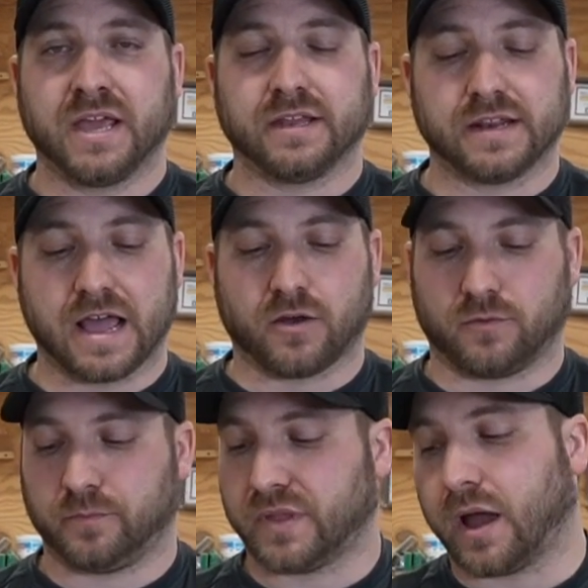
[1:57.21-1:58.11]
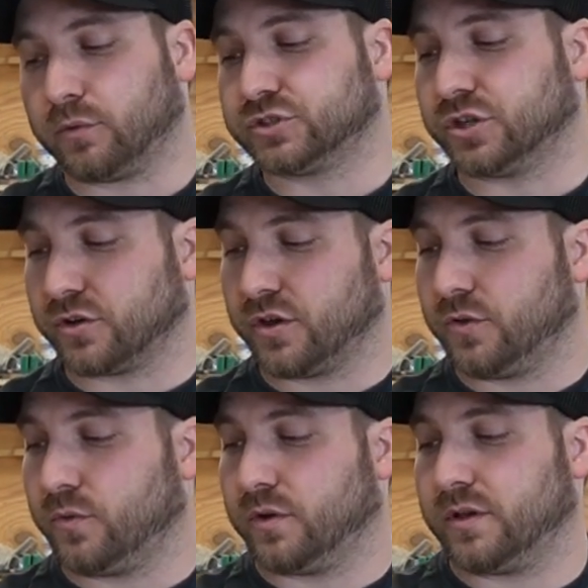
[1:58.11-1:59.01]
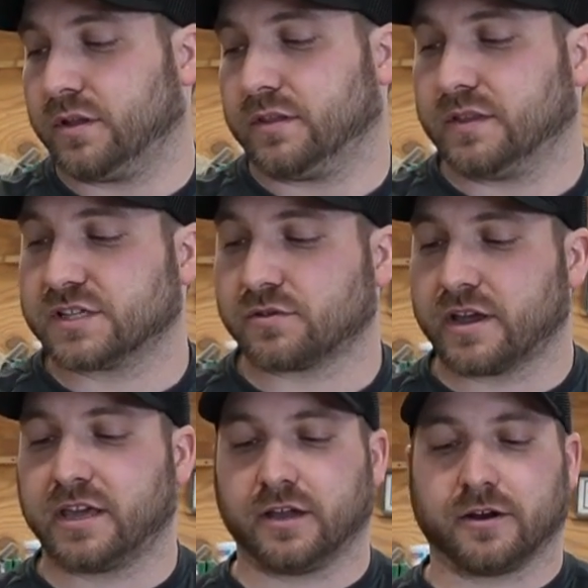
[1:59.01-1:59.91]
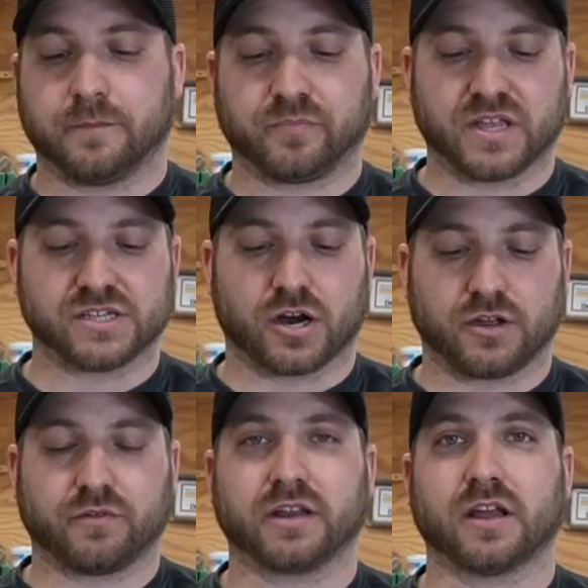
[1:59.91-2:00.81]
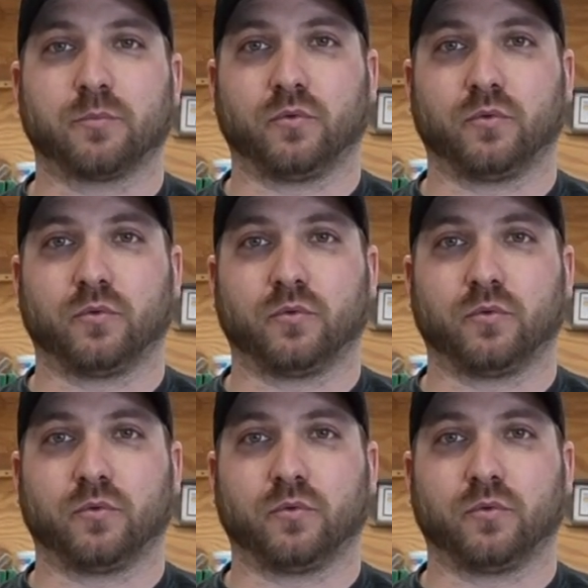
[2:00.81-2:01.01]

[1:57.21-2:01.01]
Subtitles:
Now, I will show you, this right here is already rigged up